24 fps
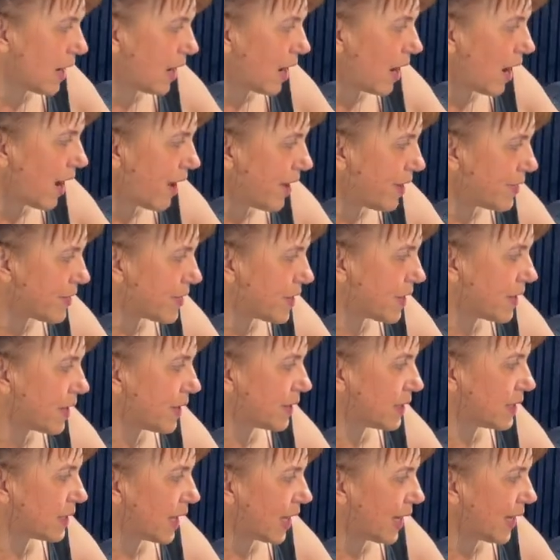either
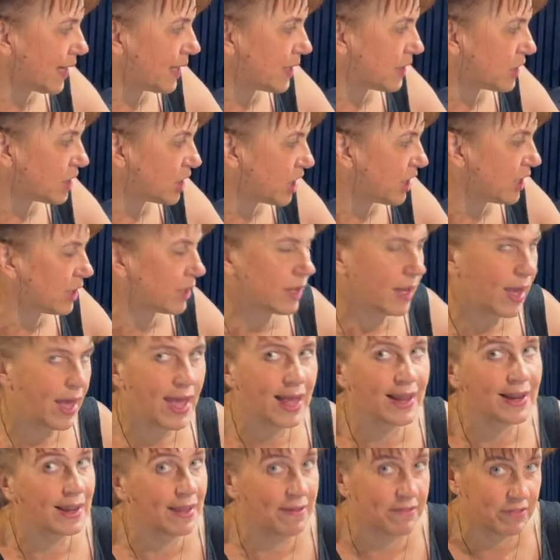
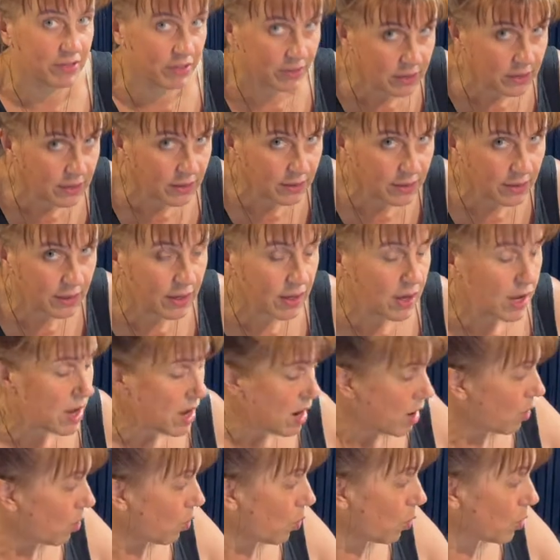1911
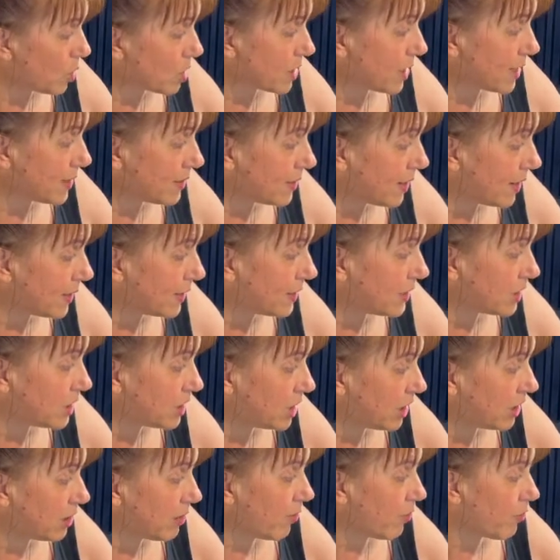or
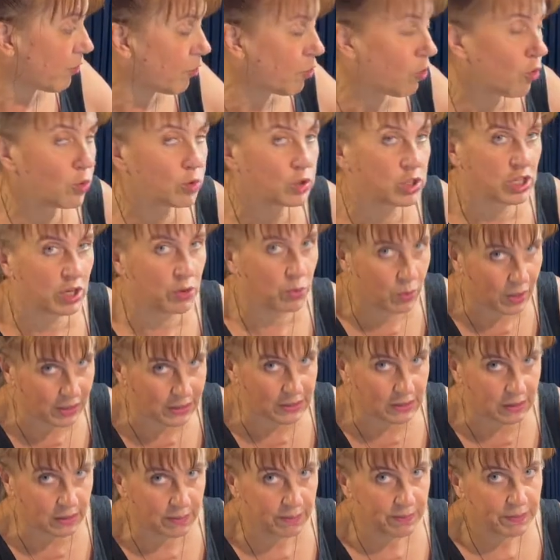
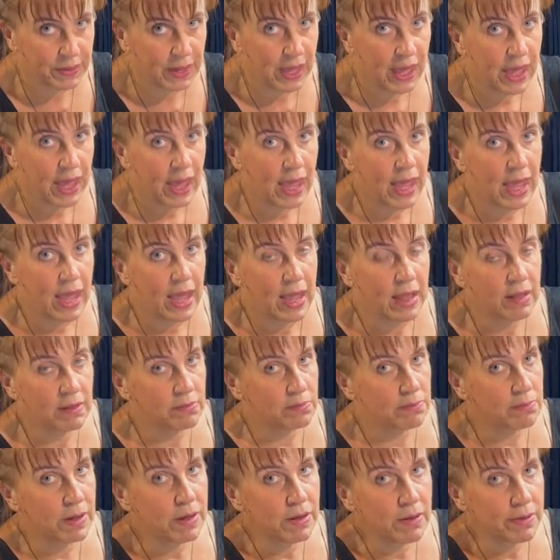1941. In
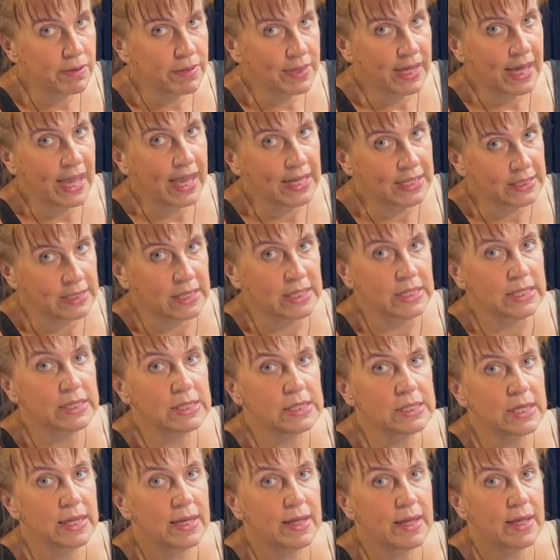both
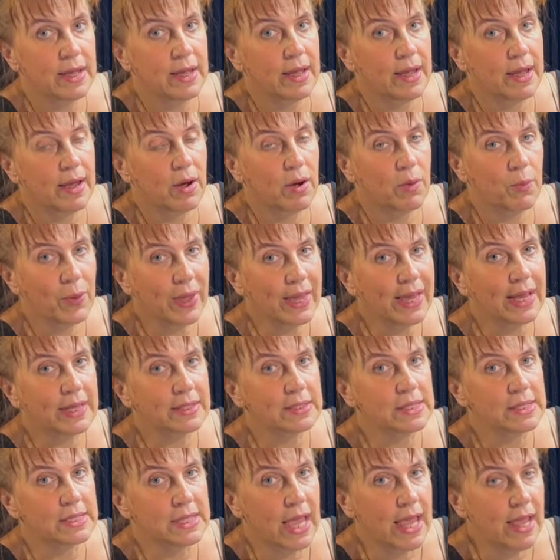cases, we can
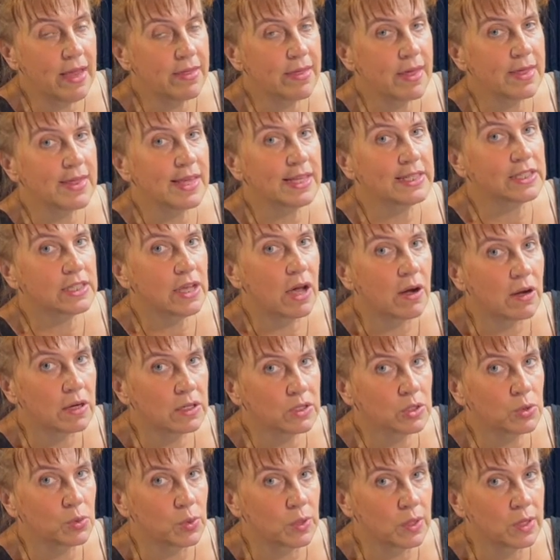say that this
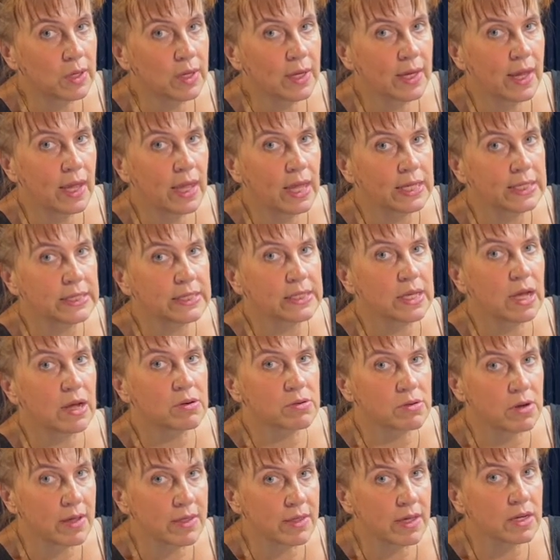artwork is
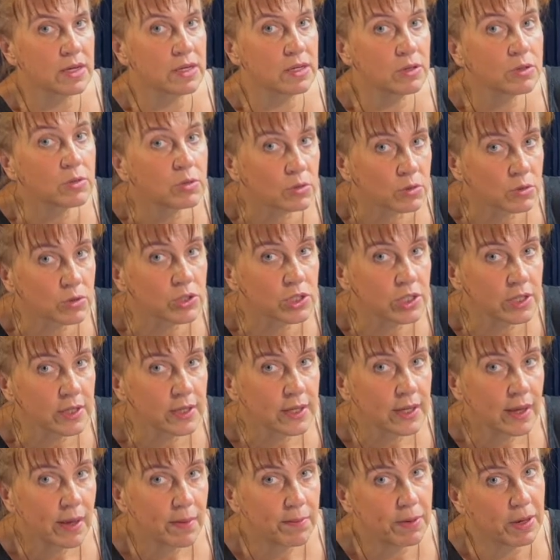rather old,
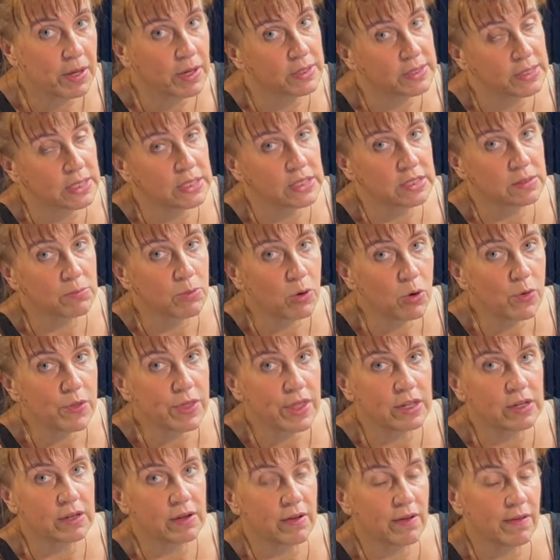because it's more
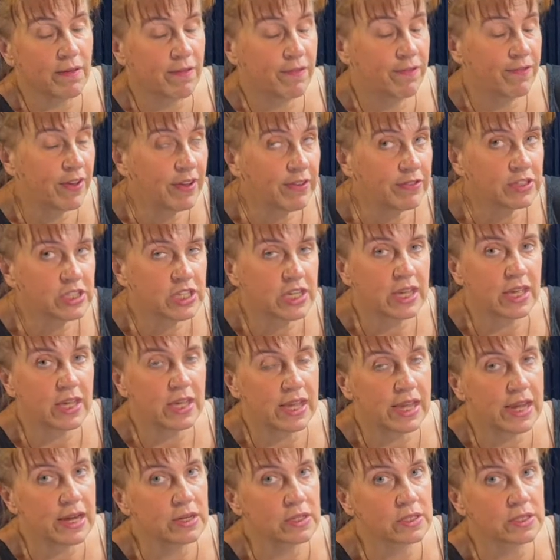than 50
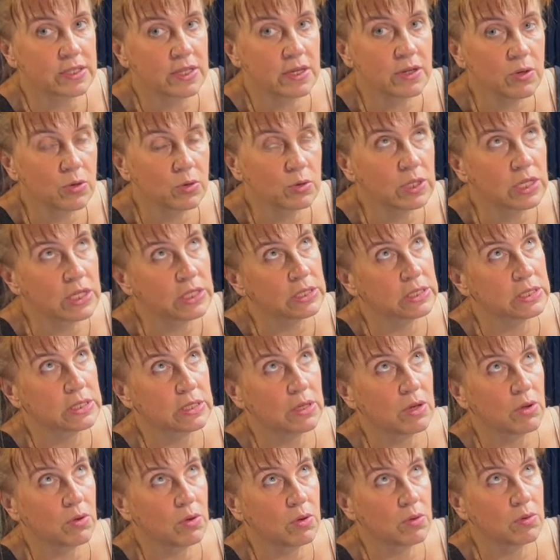years old.
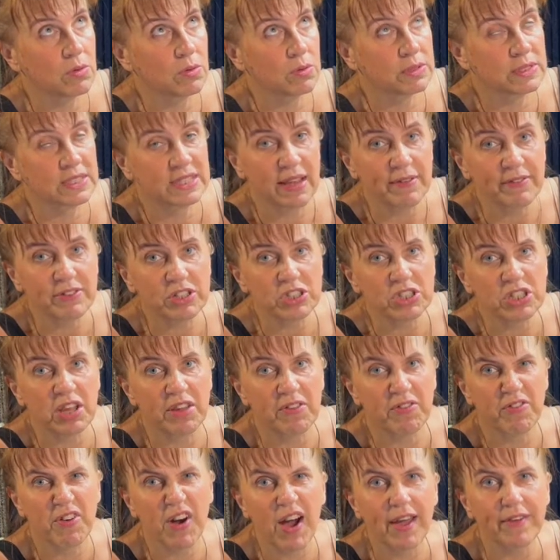It's
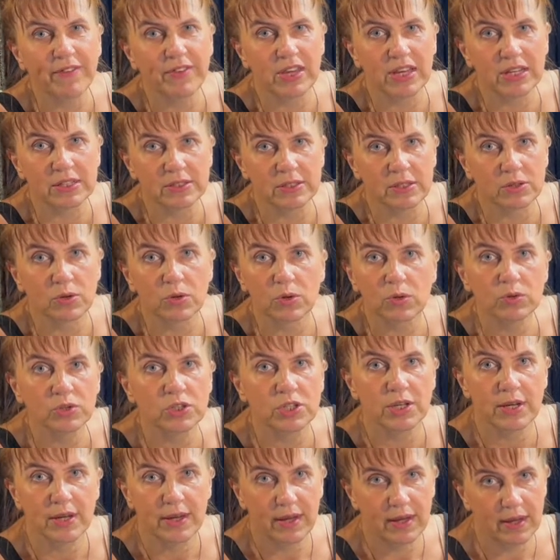75 years old
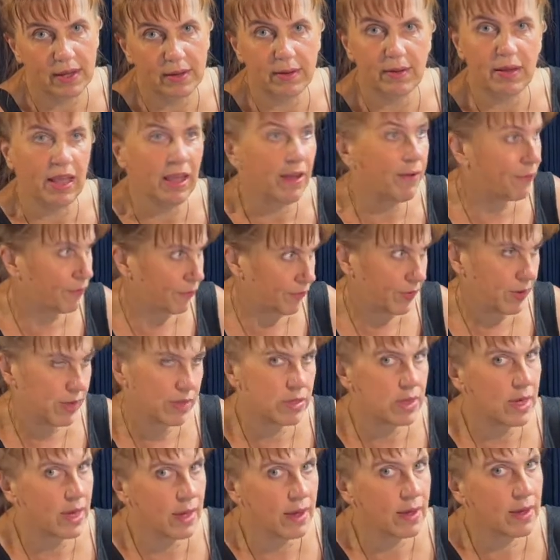if
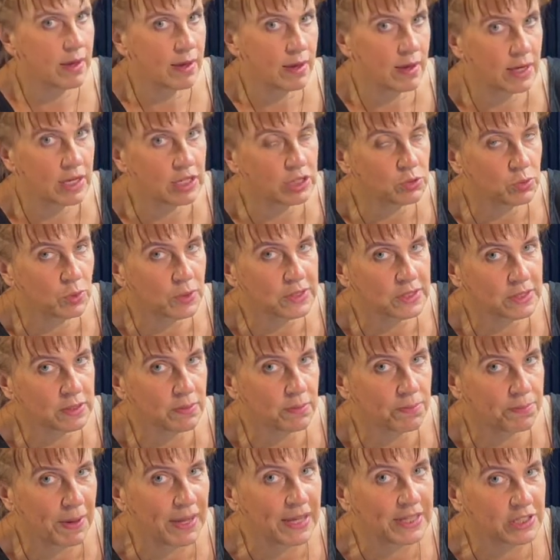it was
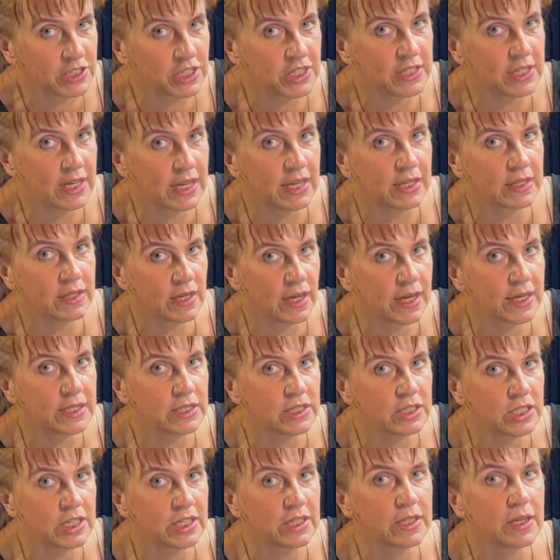painted in
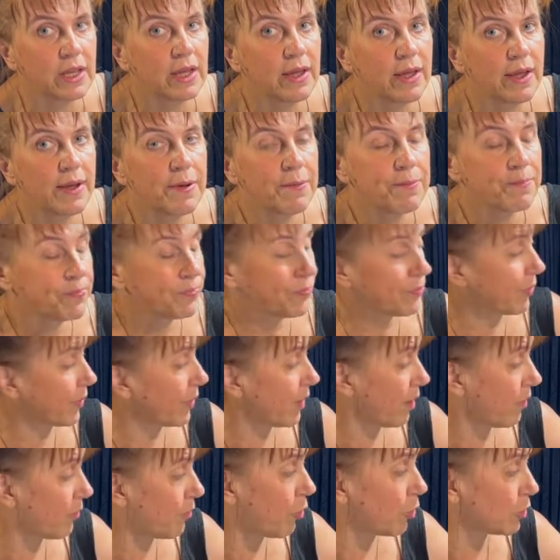
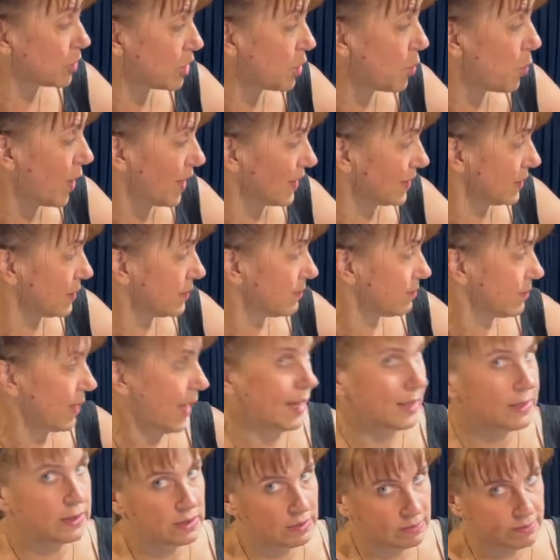1941,
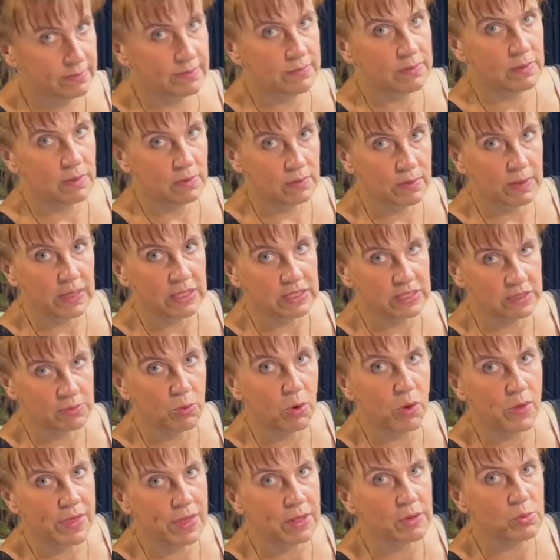and it's
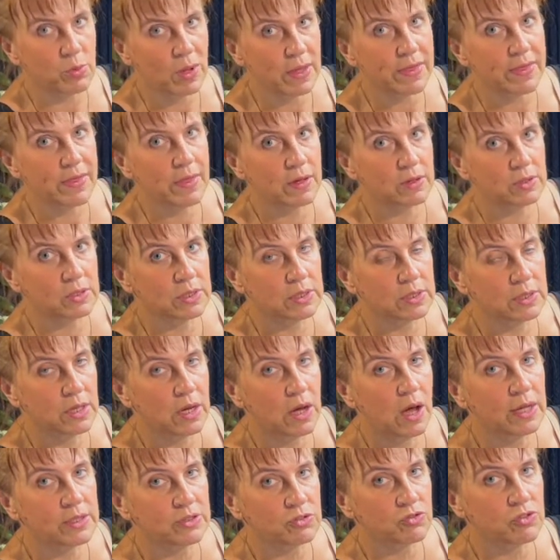more than
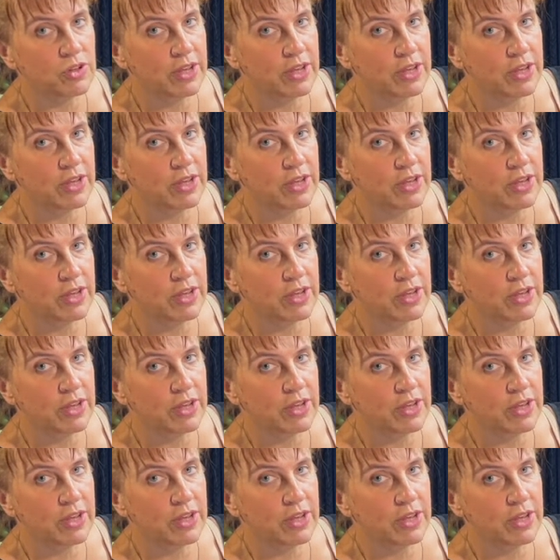100